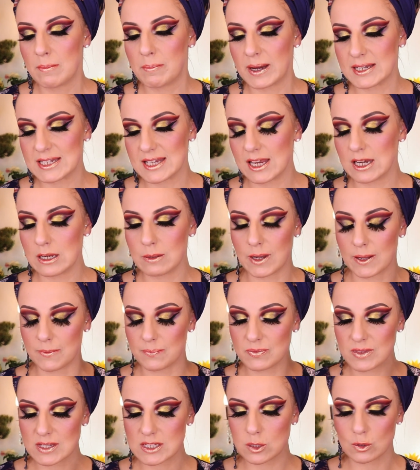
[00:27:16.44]
But anyway,
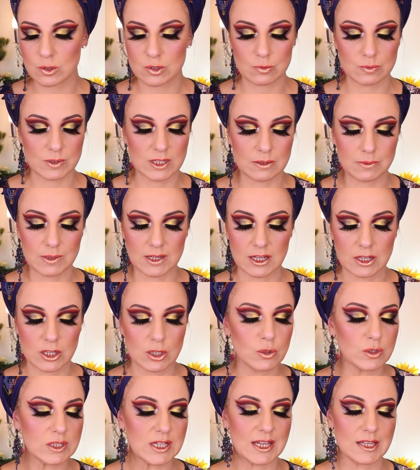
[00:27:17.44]
this looks really, really
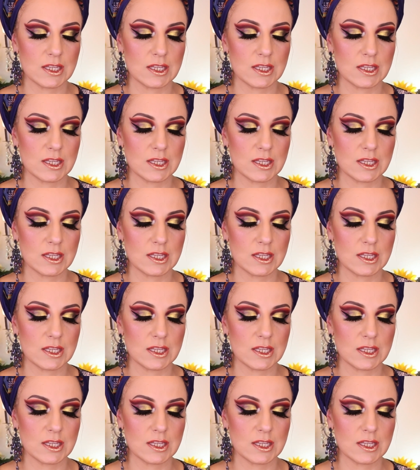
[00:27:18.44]
cute.